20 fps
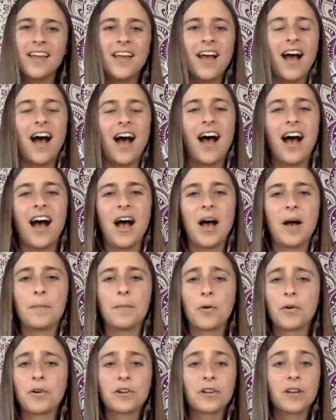
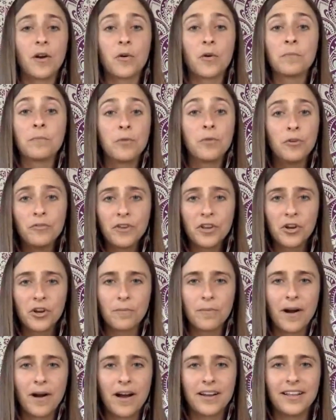Or moving your
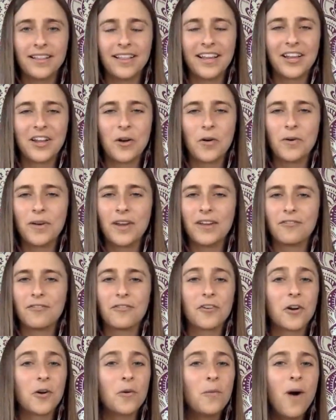body, like going for
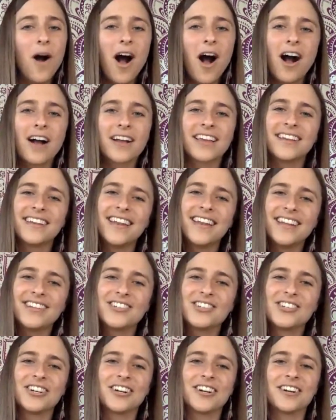a walk in
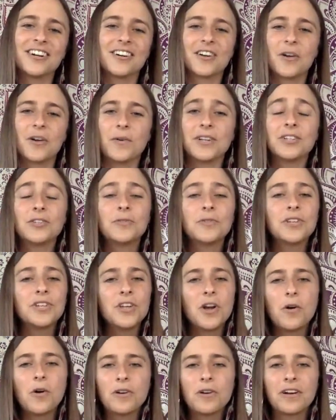nature, going to a
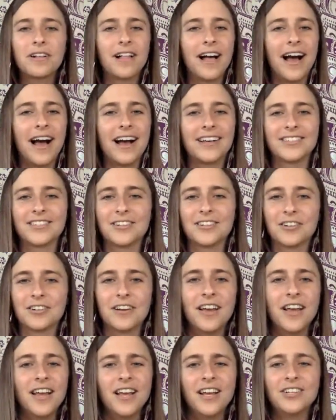yoga class, or
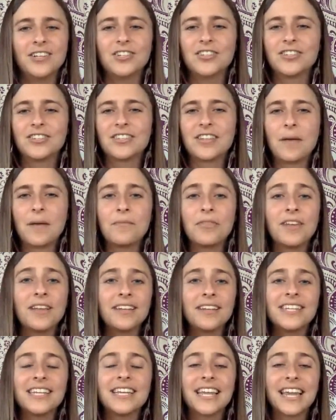just something
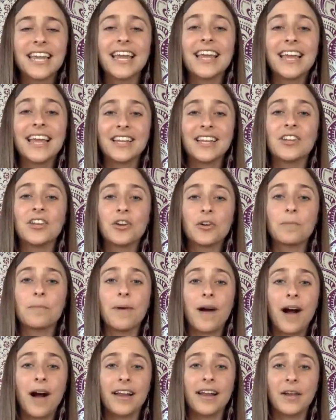to get into your
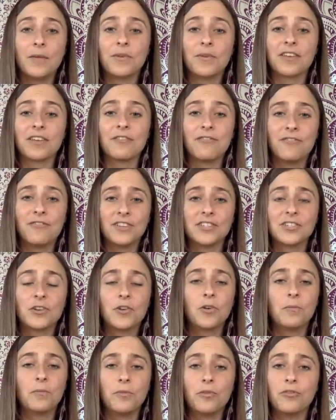body with a
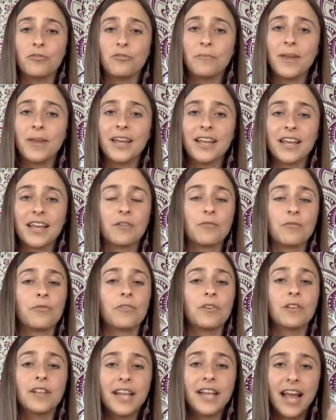physical movement can
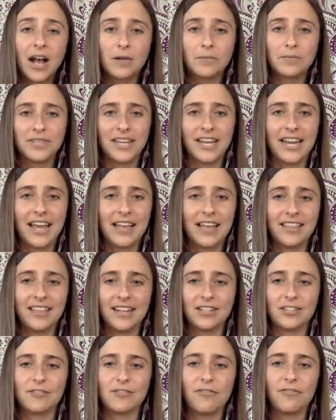really help to get
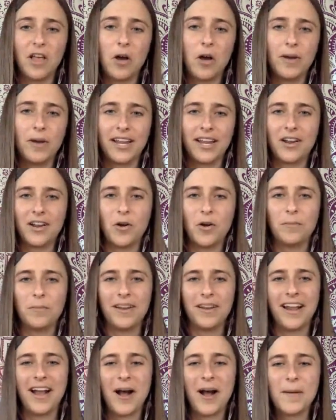things flowing and
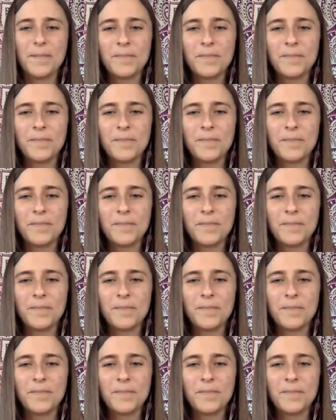opening up.